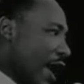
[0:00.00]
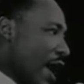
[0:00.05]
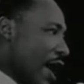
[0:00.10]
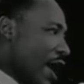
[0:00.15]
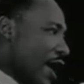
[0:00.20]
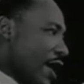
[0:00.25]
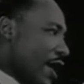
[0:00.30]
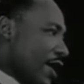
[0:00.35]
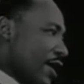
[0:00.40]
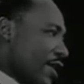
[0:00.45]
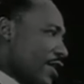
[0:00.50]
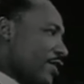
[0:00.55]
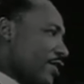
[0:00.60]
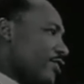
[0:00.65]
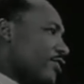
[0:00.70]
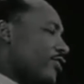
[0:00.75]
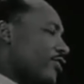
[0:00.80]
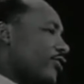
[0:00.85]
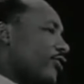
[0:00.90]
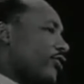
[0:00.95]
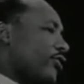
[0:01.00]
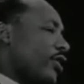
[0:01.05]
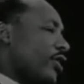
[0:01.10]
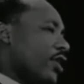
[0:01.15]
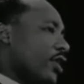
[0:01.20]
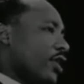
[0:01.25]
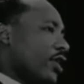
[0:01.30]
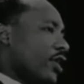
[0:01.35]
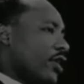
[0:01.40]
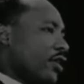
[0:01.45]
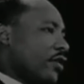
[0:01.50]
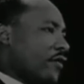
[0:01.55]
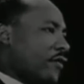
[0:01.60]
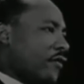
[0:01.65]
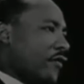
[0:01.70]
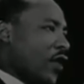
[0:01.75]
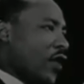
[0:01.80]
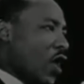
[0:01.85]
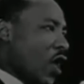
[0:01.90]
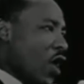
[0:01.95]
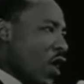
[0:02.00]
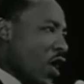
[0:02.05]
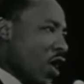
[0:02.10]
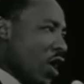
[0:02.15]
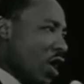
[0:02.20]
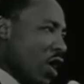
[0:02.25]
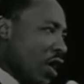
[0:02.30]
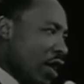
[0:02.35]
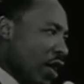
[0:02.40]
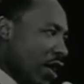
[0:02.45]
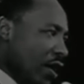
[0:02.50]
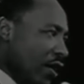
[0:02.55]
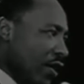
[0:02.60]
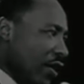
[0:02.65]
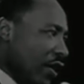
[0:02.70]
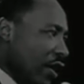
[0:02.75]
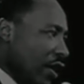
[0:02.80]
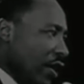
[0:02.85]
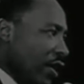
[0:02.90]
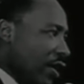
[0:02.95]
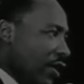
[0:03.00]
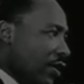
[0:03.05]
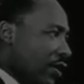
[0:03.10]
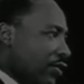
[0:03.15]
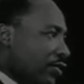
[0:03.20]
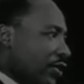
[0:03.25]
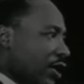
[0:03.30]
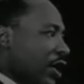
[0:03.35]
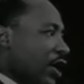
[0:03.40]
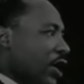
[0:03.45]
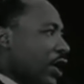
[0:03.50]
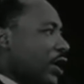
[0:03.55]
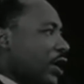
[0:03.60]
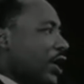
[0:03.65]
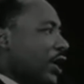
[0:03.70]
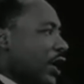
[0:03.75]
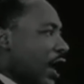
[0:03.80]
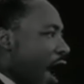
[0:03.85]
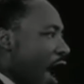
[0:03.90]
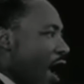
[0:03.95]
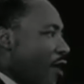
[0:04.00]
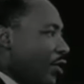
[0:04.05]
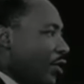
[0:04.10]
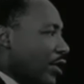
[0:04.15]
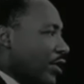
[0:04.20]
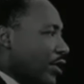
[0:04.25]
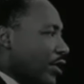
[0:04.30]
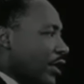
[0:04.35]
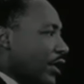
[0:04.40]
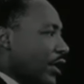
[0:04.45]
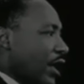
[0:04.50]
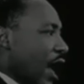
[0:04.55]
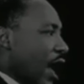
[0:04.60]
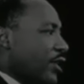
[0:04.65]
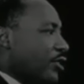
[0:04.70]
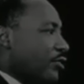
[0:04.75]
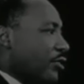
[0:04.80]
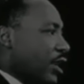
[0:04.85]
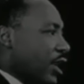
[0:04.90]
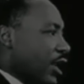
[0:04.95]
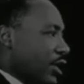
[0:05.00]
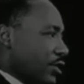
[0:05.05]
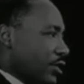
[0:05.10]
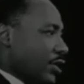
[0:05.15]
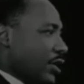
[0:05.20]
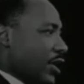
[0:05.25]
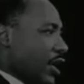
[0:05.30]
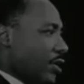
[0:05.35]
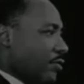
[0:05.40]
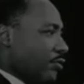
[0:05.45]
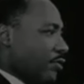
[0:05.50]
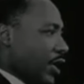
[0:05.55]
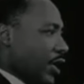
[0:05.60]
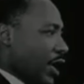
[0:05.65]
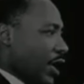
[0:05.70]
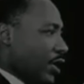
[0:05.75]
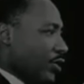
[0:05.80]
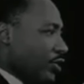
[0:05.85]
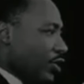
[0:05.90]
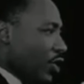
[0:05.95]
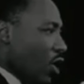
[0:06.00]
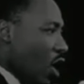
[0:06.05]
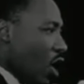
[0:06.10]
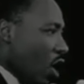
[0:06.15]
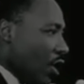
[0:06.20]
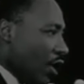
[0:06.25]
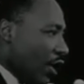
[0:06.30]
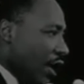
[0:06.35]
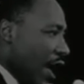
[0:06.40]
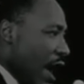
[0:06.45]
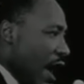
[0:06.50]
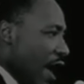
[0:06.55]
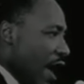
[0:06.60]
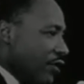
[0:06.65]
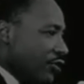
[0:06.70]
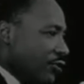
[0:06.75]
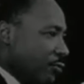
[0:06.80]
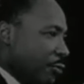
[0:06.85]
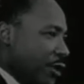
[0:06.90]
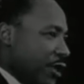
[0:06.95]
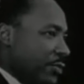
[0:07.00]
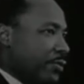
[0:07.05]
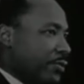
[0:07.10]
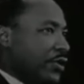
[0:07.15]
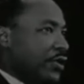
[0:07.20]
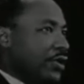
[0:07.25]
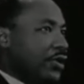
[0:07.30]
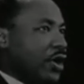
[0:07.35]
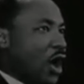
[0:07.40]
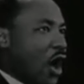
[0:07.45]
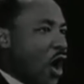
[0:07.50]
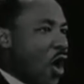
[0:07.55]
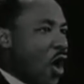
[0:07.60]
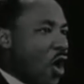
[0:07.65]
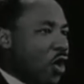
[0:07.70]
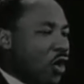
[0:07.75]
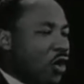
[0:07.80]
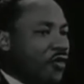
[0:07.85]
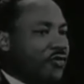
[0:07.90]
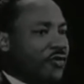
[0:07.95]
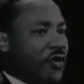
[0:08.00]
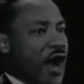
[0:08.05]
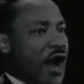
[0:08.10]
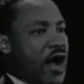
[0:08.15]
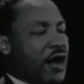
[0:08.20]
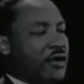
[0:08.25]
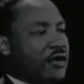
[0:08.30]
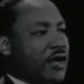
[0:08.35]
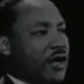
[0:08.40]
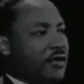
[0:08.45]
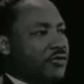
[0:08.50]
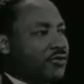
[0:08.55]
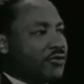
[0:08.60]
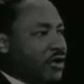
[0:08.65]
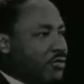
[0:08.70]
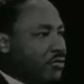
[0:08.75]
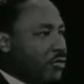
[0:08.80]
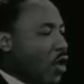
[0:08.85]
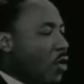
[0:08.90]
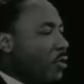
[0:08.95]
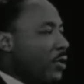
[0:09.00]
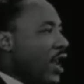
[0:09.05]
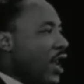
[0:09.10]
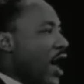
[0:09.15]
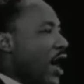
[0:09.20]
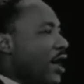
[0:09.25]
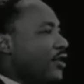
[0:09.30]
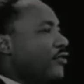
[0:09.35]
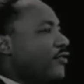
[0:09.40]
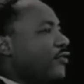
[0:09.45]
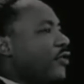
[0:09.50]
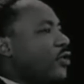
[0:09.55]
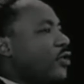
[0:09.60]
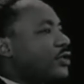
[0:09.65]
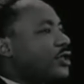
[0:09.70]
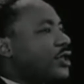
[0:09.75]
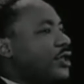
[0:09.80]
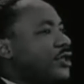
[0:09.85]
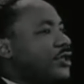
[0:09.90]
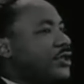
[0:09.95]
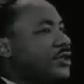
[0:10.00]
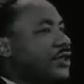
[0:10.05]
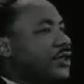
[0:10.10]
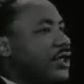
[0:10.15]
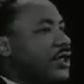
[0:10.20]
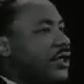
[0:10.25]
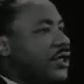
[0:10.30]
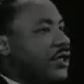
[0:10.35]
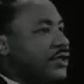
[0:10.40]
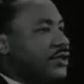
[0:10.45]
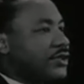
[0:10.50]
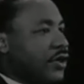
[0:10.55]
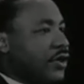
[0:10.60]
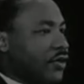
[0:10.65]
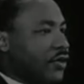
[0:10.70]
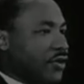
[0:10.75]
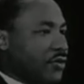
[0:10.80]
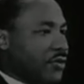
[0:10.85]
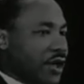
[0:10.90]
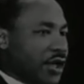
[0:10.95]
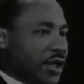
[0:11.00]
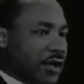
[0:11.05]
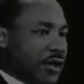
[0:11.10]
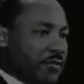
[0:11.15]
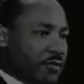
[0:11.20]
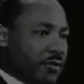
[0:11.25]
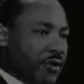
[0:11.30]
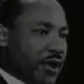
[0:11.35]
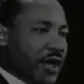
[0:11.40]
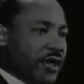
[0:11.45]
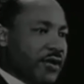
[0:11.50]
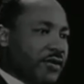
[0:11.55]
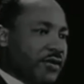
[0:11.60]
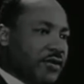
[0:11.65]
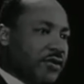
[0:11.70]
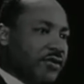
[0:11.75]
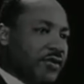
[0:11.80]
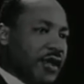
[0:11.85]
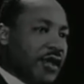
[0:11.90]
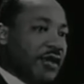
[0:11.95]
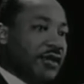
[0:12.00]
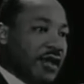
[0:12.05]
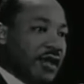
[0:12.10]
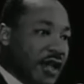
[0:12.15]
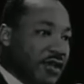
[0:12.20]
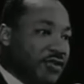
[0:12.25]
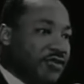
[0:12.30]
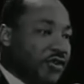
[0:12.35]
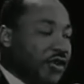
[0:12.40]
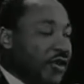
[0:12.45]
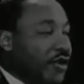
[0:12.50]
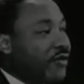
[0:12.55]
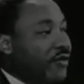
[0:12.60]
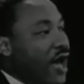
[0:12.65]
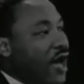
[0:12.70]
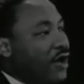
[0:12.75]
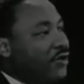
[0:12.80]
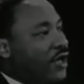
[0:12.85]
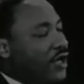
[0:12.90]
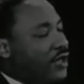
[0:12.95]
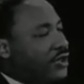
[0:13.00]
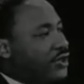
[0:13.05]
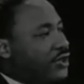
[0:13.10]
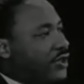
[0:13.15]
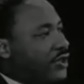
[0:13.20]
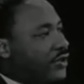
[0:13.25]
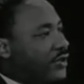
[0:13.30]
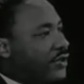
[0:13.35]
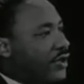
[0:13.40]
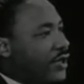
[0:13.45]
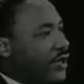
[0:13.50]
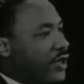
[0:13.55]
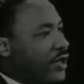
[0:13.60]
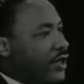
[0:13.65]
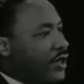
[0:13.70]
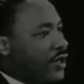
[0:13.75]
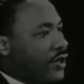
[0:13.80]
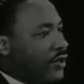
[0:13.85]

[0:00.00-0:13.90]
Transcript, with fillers: organize for the guaranteed annual income began to organize people all over our country and mobilize forces so that we can bring to the attention of our nation